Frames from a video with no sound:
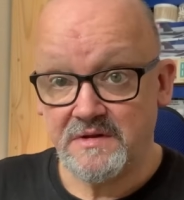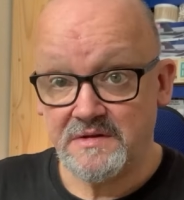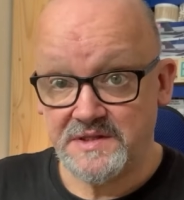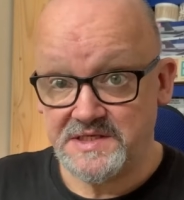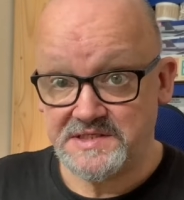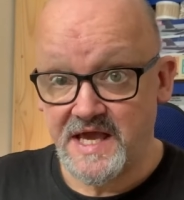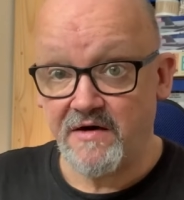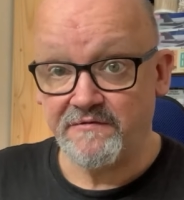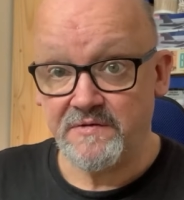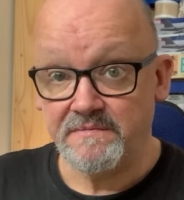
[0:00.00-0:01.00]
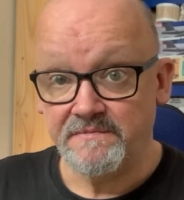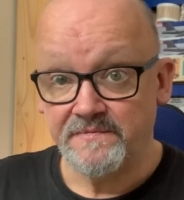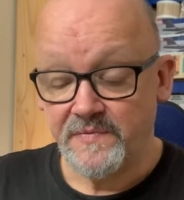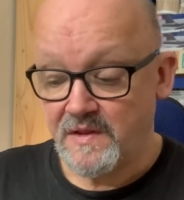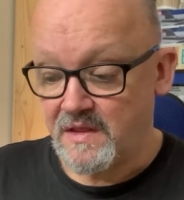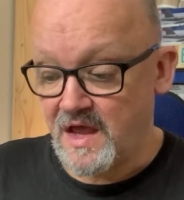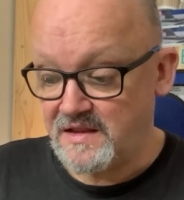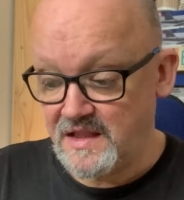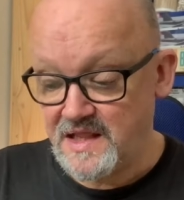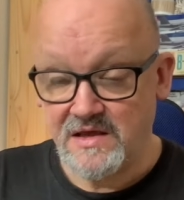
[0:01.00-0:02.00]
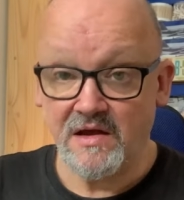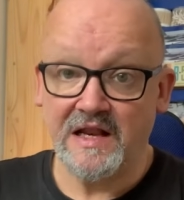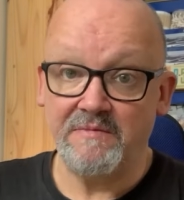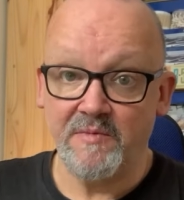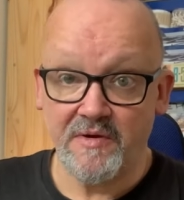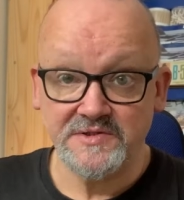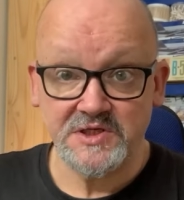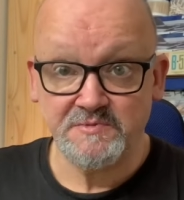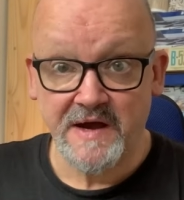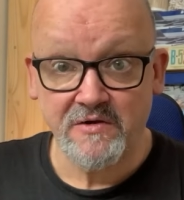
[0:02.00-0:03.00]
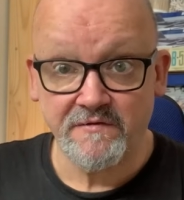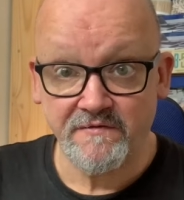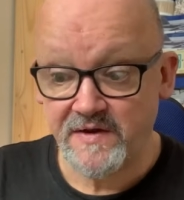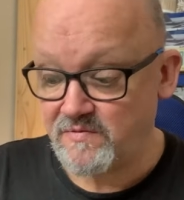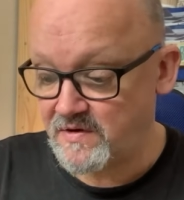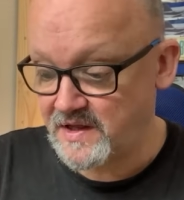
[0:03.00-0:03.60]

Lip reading: this set off them, and then they can claim the postage back off of Eduard, I